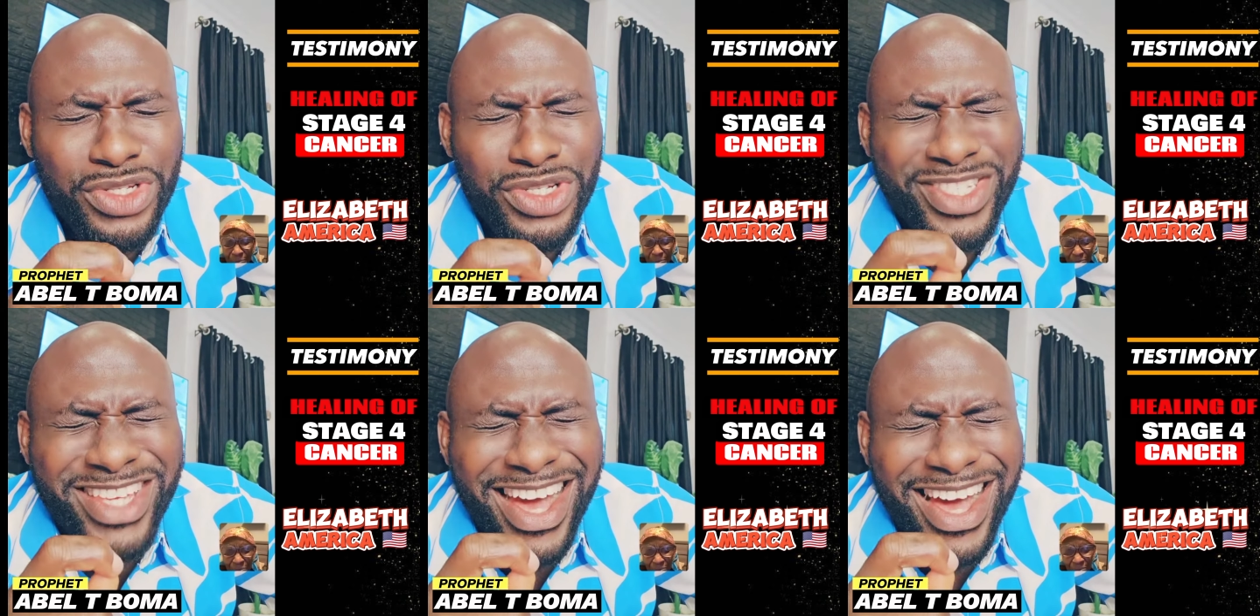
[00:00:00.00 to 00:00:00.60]

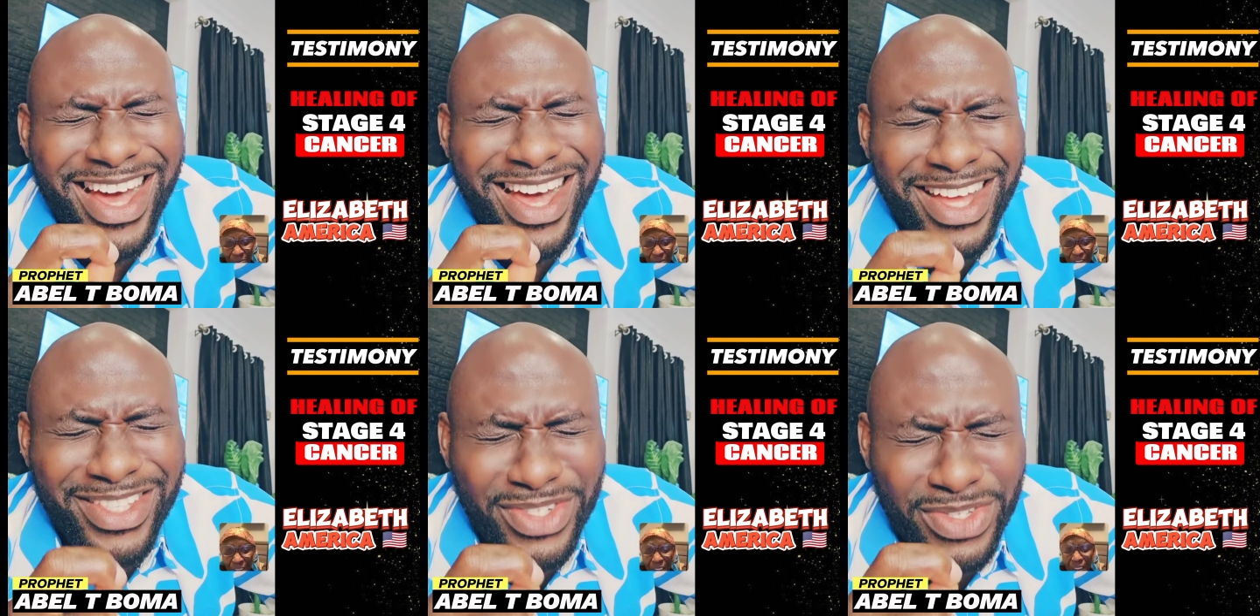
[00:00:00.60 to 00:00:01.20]
their
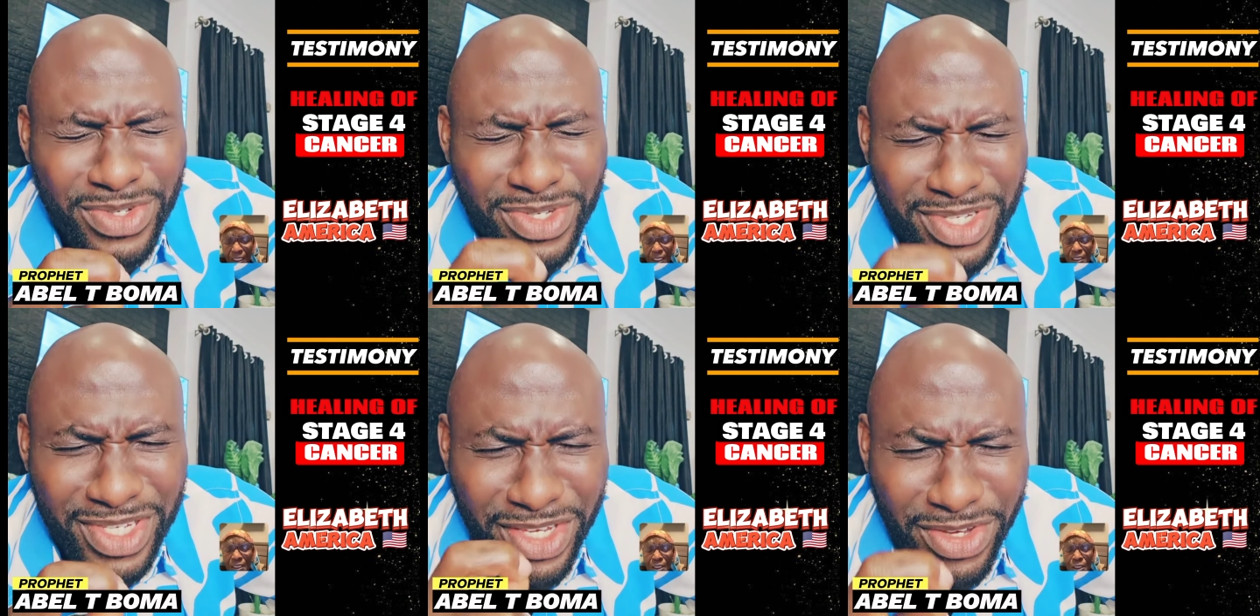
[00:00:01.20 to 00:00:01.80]
hearts to see
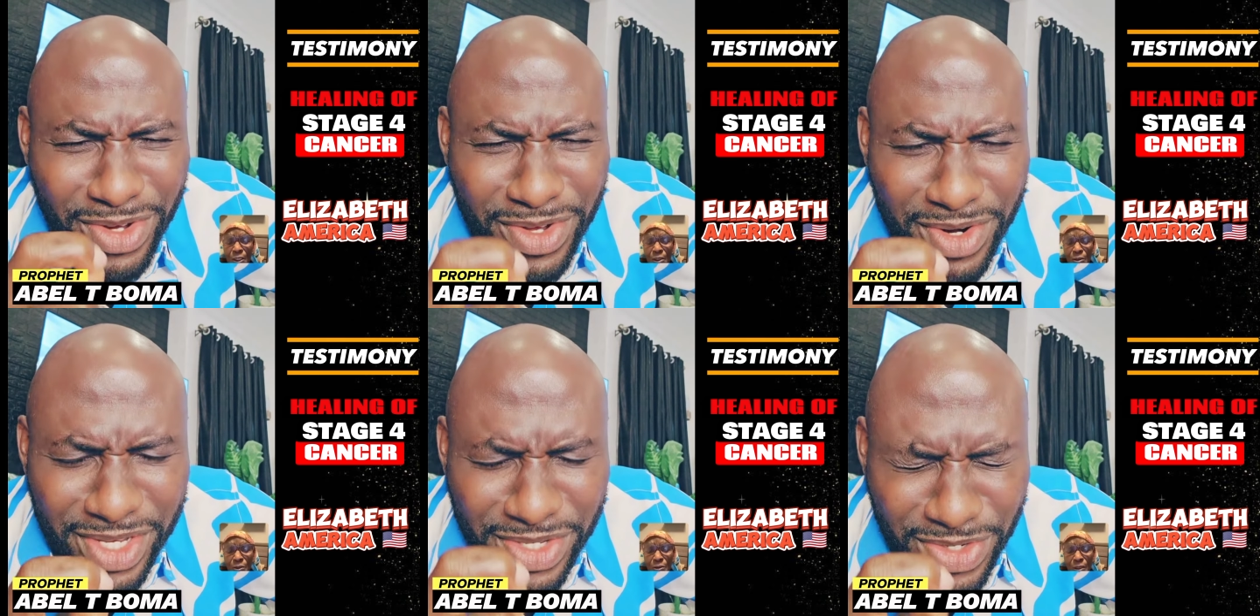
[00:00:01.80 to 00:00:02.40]
your
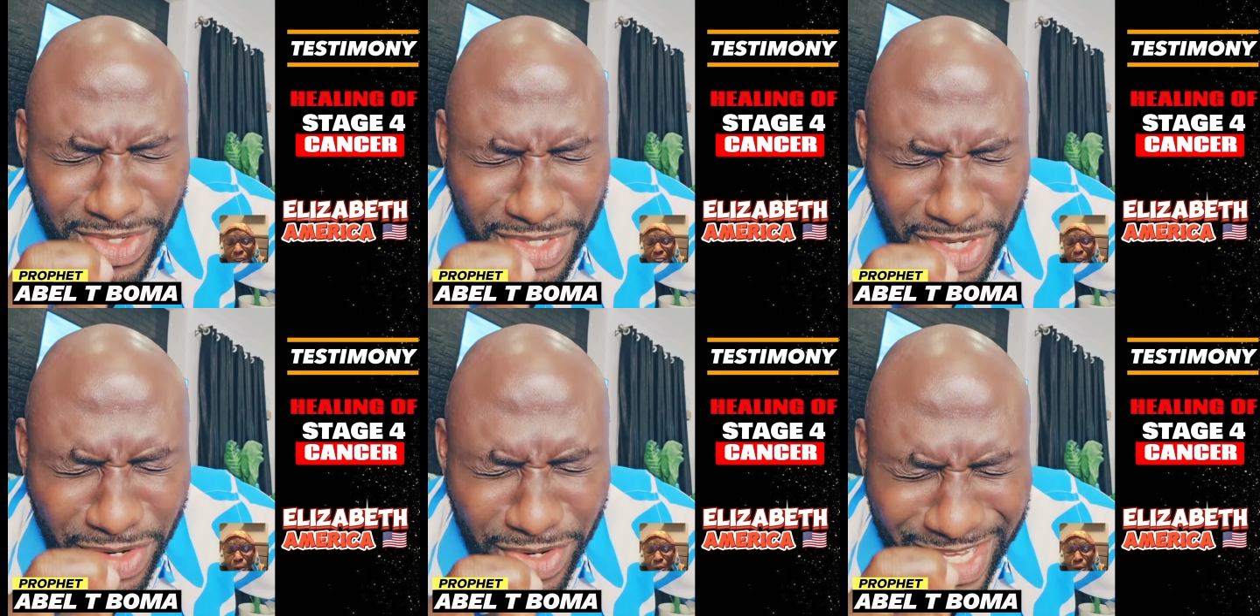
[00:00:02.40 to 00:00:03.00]
grace, to see
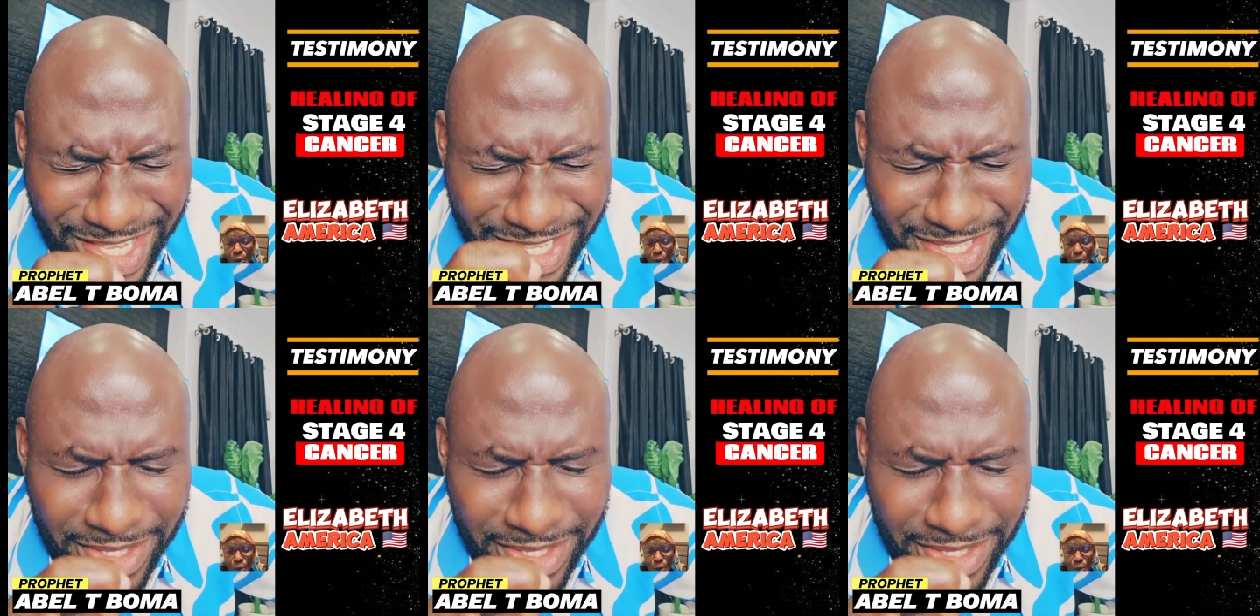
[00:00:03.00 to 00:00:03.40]
your healing.